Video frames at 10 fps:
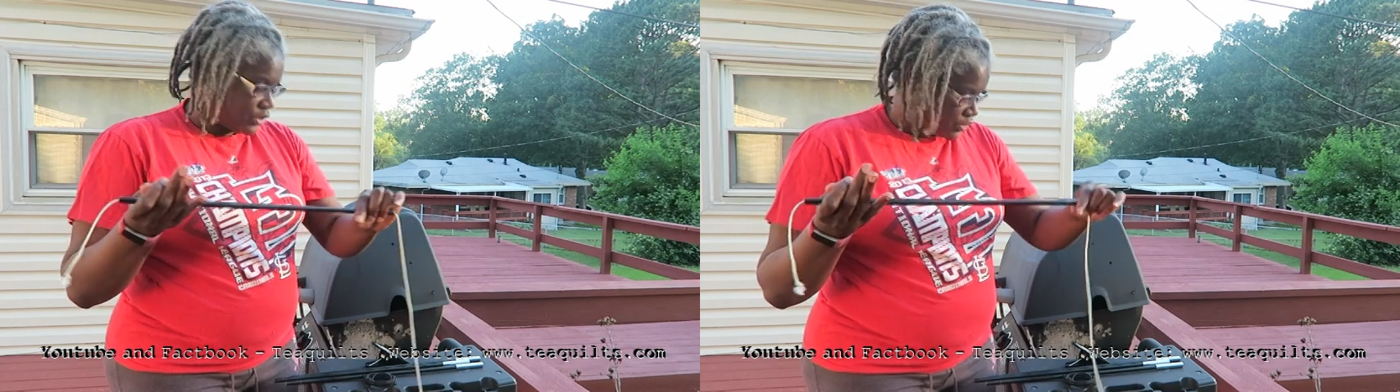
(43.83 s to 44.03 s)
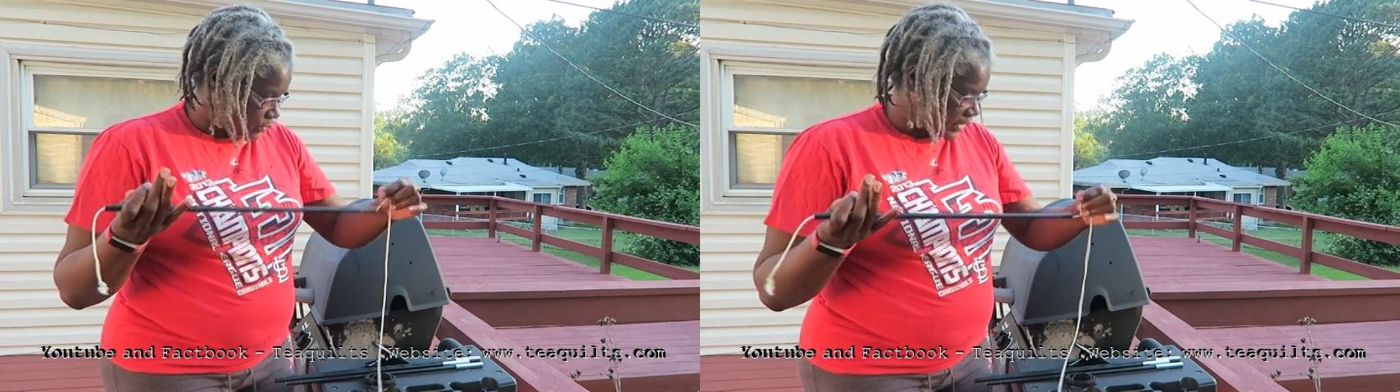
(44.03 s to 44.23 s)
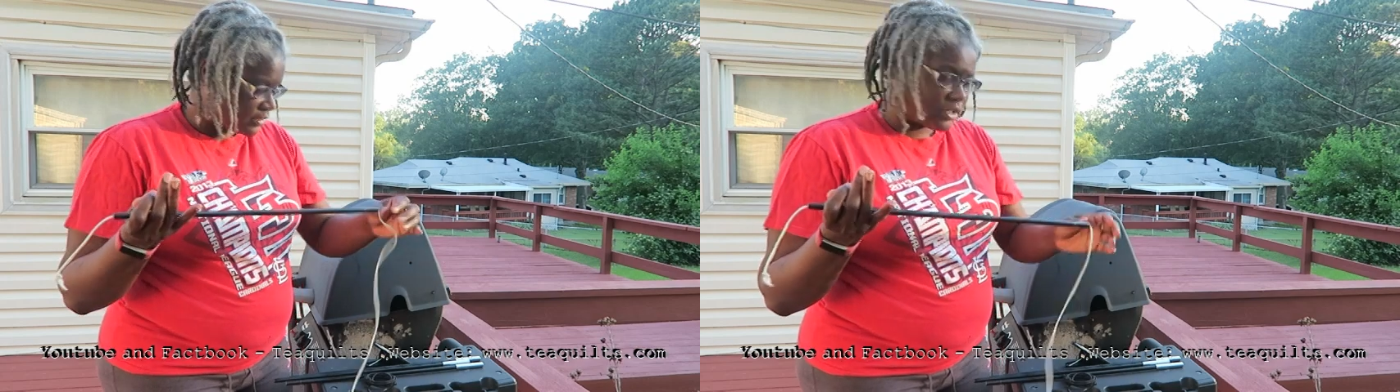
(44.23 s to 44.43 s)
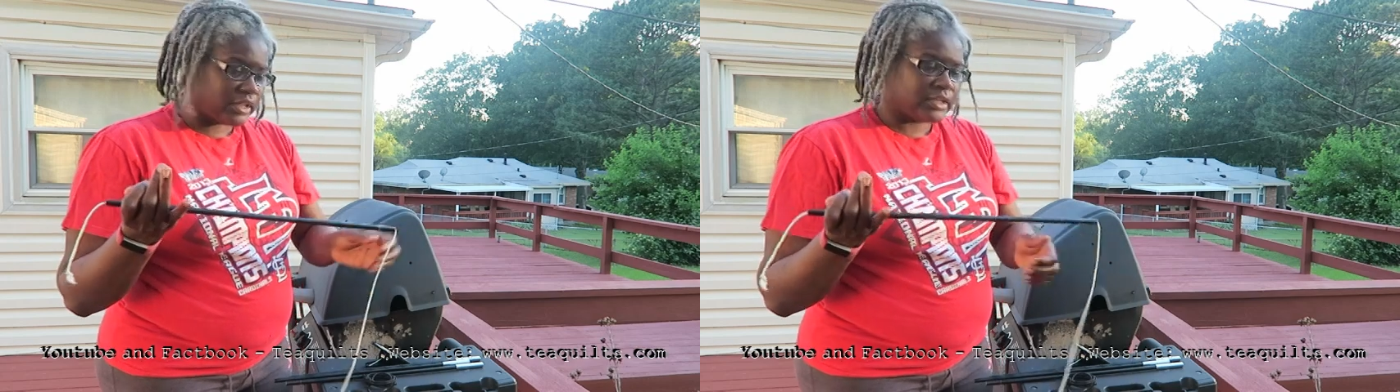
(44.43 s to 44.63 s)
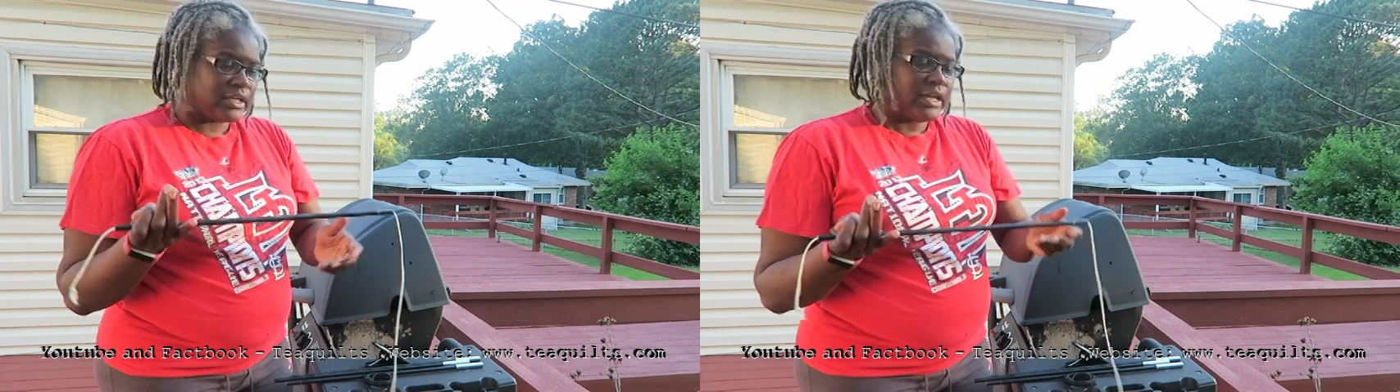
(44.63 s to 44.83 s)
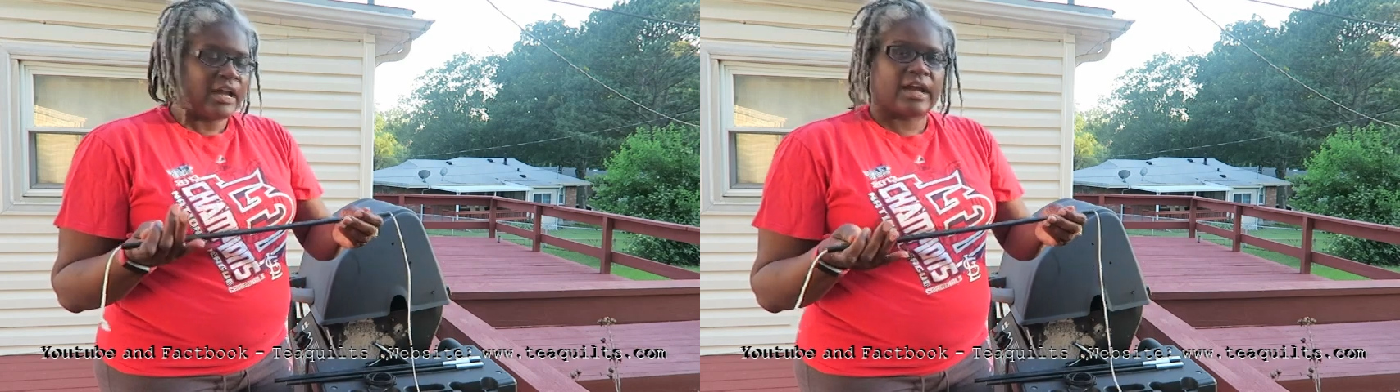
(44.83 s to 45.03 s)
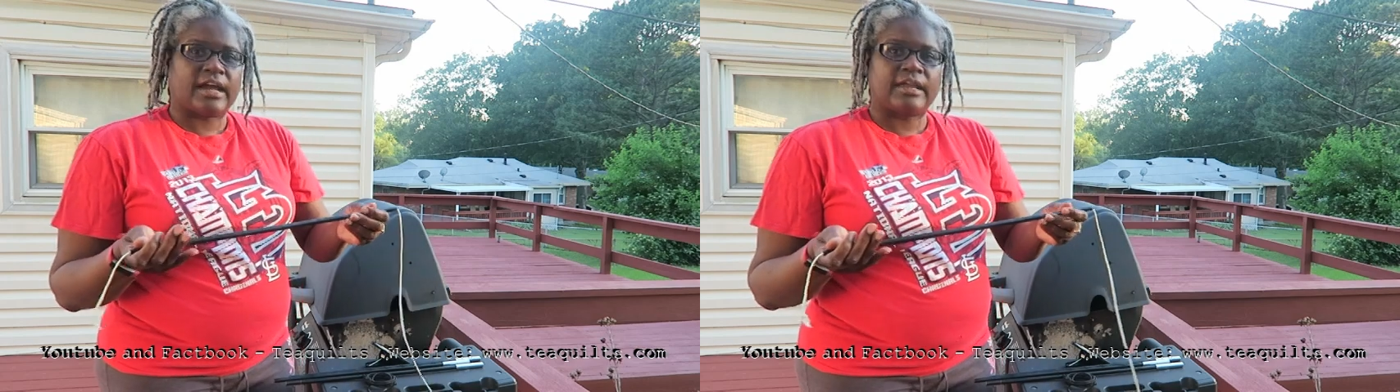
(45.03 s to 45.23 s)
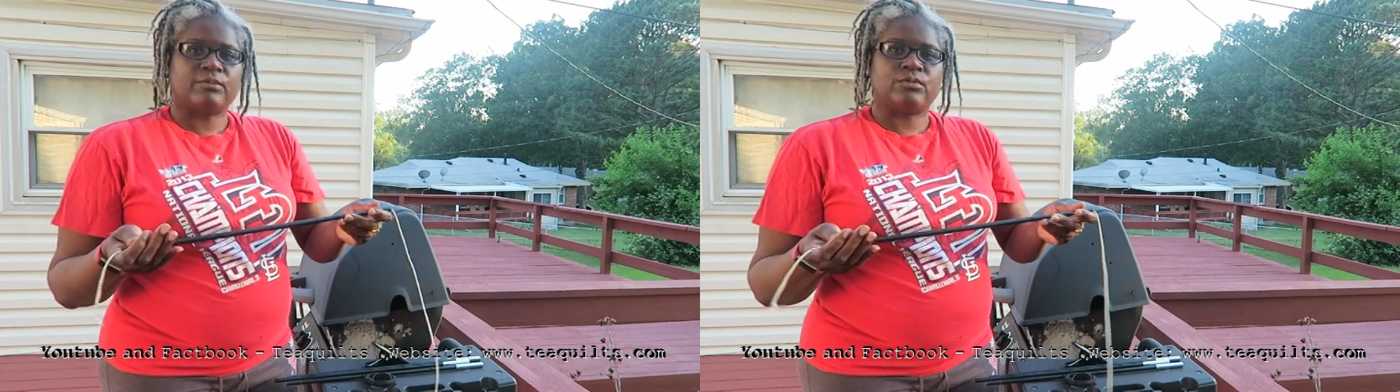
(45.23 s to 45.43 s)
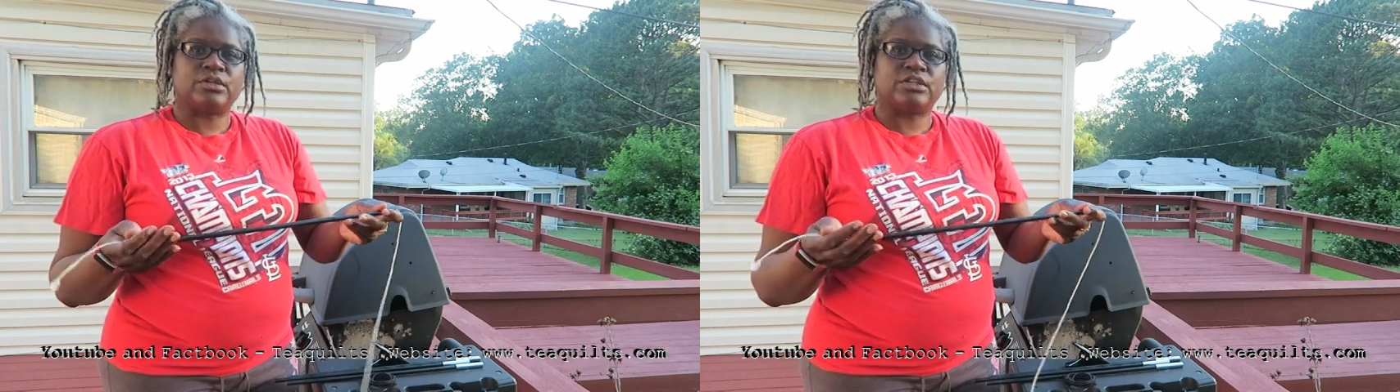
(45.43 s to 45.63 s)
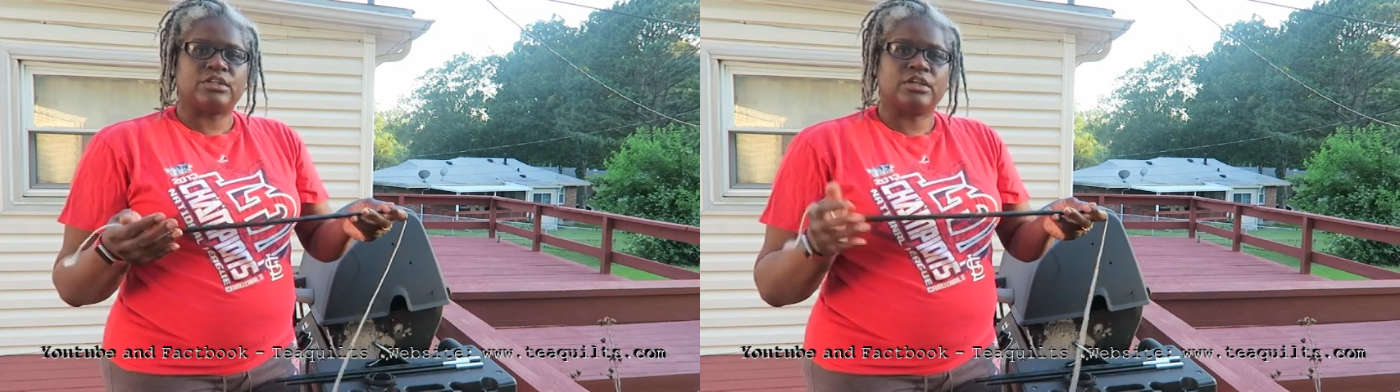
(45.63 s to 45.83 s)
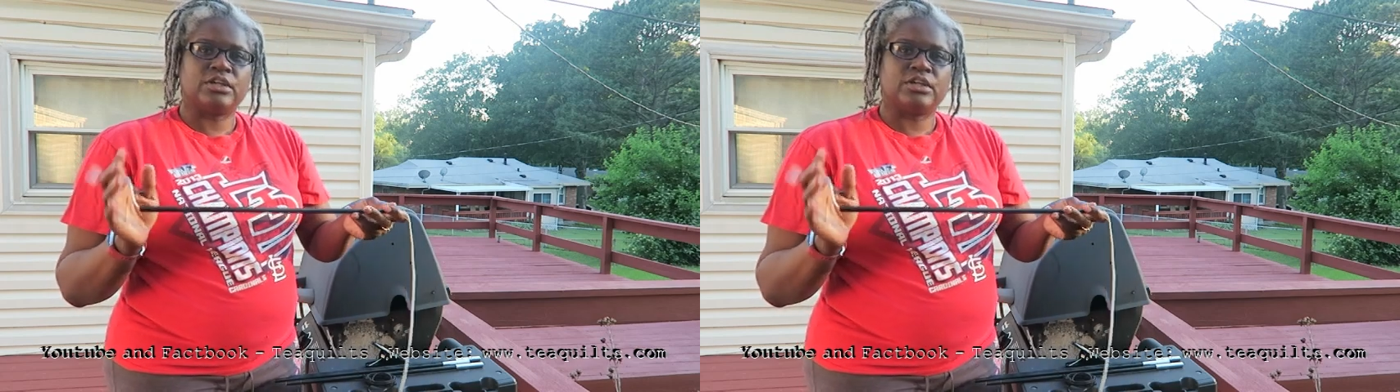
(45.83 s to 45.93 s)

So I thought I would